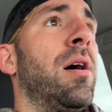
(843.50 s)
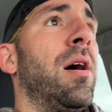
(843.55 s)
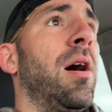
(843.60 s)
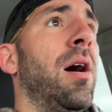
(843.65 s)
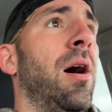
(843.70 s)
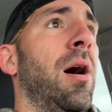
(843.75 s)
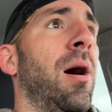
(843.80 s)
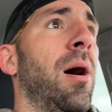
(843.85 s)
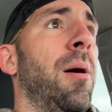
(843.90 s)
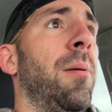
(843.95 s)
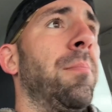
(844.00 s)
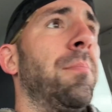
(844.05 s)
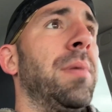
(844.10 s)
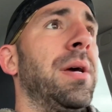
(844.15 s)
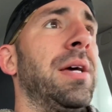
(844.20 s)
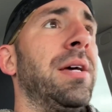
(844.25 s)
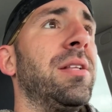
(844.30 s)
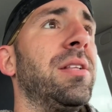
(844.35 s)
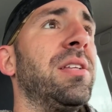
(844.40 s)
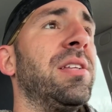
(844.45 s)
Um,
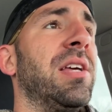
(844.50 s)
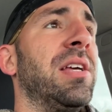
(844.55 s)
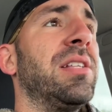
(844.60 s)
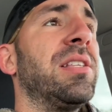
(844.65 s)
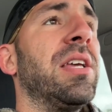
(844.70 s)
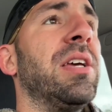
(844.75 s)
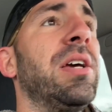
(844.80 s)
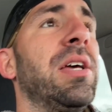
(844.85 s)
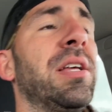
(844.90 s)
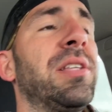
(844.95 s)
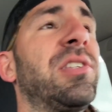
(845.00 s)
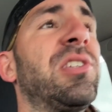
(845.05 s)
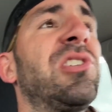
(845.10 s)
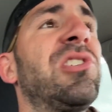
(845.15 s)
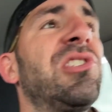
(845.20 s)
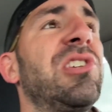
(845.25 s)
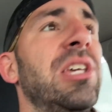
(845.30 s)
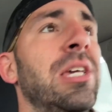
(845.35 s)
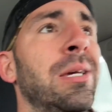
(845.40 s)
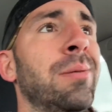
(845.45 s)
it, it, it,
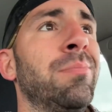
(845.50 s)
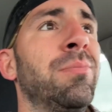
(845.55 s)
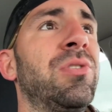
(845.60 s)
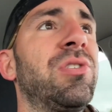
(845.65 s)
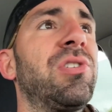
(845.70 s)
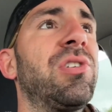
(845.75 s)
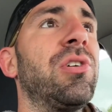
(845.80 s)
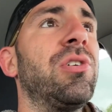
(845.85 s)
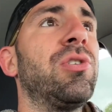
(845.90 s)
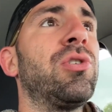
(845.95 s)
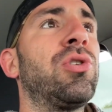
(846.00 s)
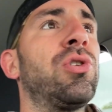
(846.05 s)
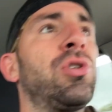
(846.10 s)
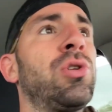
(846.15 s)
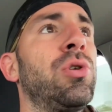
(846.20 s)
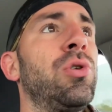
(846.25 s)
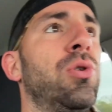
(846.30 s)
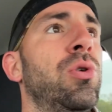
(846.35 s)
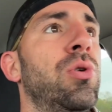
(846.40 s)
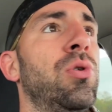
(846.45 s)
seems
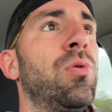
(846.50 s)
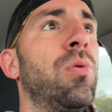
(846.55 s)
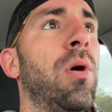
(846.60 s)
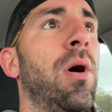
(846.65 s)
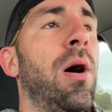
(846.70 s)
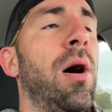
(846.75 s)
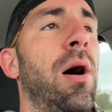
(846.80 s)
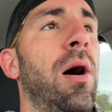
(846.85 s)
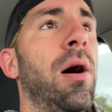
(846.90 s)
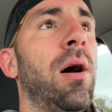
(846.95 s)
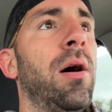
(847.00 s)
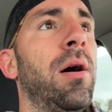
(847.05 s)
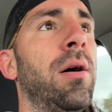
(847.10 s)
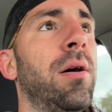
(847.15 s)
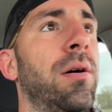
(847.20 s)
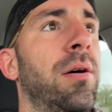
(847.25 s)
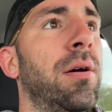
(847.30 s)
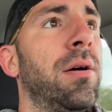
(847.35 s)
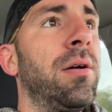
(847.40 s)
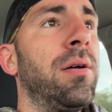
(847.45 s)
to uh,
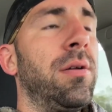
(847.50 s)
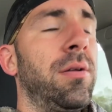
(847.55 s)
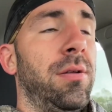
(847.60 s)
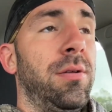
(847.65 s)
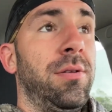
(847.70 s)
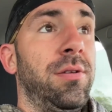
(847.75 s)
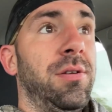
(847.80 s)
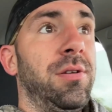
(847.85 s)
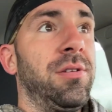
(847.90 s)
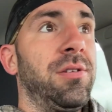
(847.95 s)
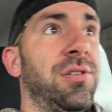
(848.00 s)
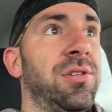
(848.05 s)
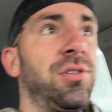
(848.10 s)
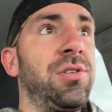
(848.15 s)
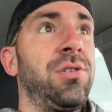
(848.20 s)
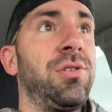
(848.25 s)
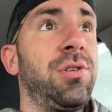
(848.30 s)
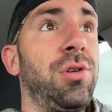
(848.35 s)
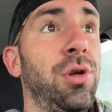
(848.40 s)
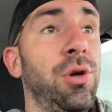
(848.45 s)

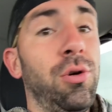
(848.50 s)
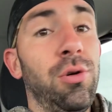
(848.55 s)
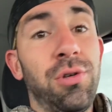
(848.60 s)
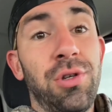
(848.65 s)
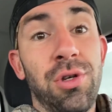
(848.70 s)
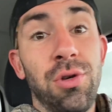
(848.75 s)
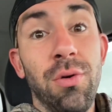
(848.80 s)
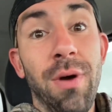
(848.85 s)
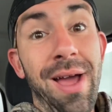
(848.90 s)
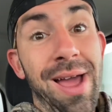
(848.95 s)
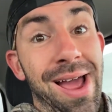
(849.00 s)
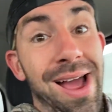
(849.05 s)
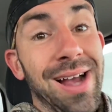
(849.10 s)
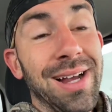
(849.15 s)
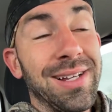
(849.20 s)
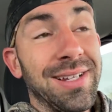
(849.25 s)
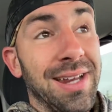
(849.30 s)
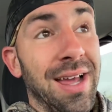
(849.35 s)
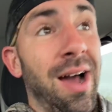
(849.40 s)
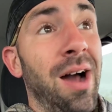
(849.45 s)
to to
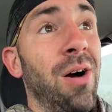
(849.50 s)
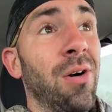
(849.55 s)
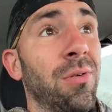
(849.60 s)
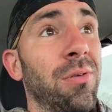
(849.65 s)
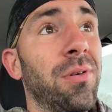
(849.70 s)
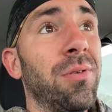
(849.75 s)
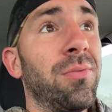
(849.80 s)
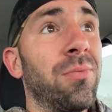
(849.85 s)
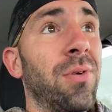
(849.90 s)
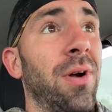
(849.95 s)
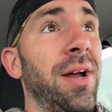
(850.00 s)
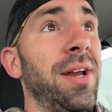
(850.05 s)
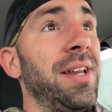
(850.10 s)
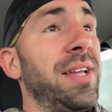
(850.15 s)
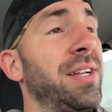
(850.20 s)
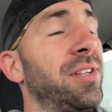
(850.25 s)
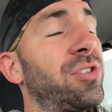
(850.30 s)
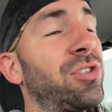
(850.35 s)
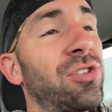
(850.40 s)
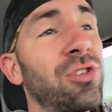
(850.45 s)
act out, right?
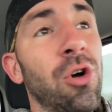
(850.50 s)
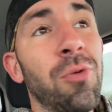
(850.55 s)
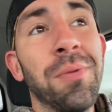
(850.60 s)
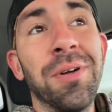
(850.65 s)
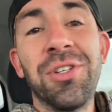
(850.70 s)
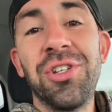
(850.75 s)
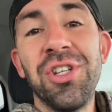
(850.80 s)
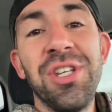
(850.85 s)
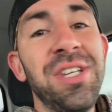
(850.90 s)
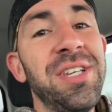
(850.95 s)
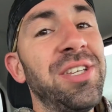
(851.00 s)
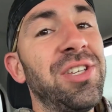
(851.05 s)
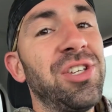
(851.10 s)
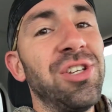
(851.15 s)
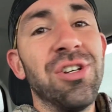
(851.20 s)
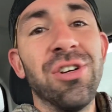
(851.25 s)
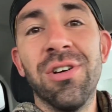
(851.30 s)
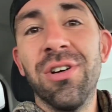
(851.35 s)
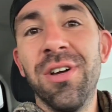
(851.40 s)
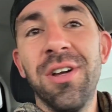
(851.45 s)
It's so much
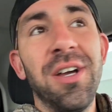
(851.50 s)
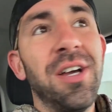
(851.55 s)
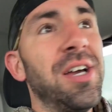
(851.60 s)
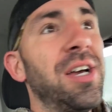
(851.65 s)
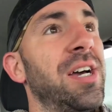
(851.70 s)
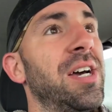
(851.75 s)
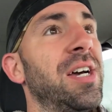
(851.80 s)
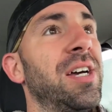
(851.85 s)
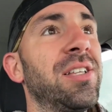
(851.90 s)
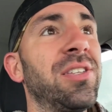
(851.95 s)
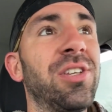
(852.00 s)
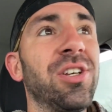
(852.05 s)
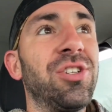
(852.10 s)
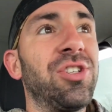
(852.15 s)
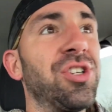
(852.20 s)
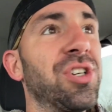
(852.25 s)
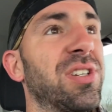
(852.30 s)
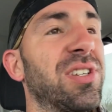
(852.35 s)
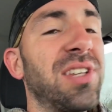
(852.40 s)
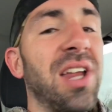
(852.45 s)
easier to
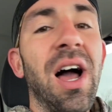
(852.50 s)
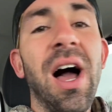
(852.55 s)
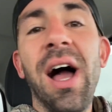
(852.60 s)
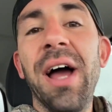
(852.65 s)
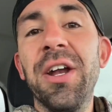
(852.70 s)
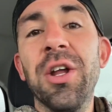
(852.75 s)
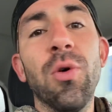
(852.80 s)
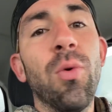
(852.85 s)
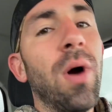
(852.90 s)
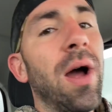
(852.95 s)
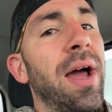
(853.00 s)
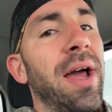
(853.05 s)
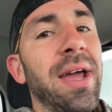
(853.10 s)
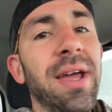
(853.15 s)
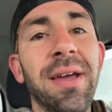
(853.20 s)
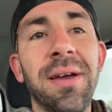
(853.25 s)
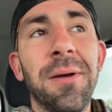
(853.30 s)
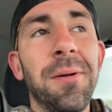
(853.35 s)
just hide away